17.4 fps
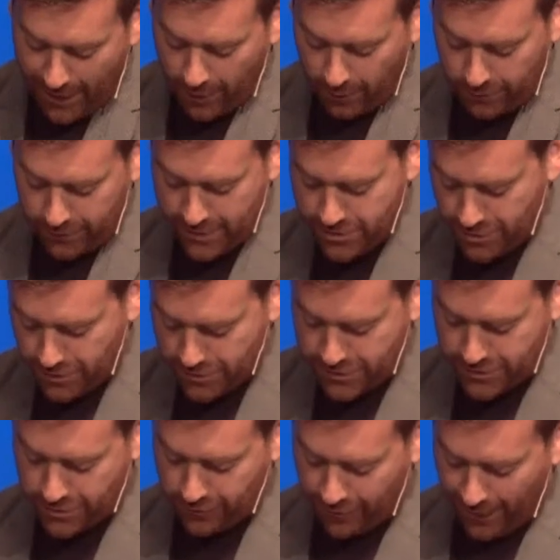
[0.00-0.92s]
early church
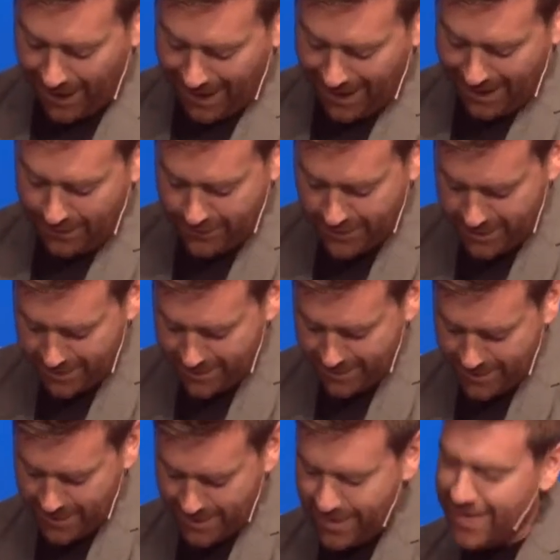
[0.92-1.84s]
survived
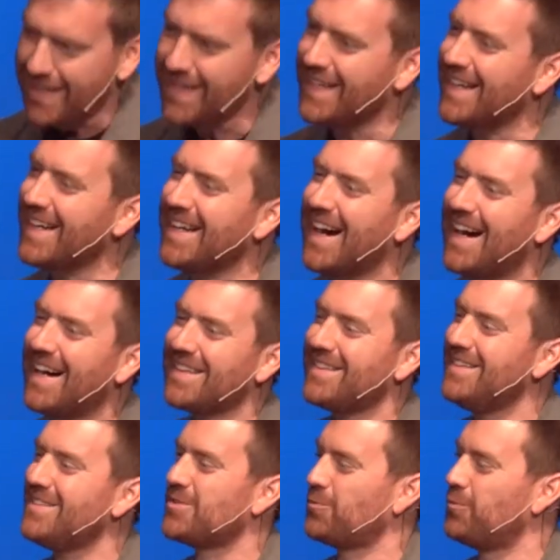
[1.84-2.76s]
in a
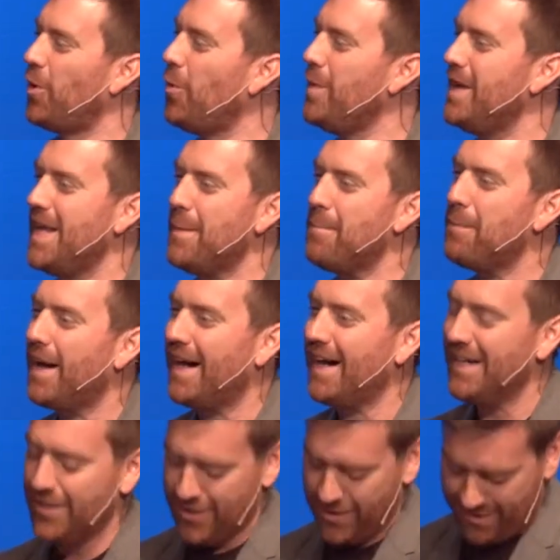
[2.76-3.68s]
godless Roman
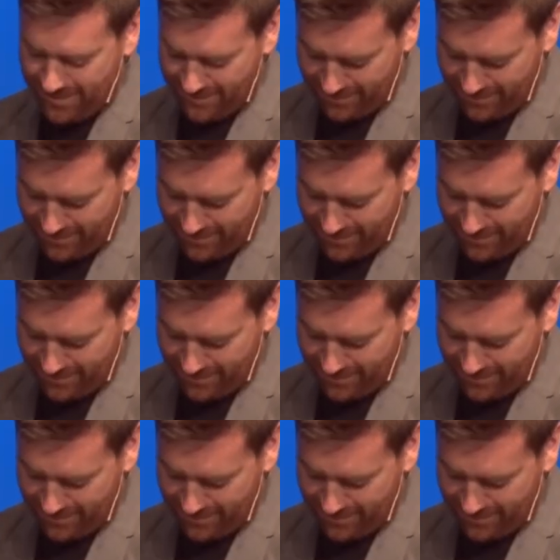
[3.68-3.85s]
Empire?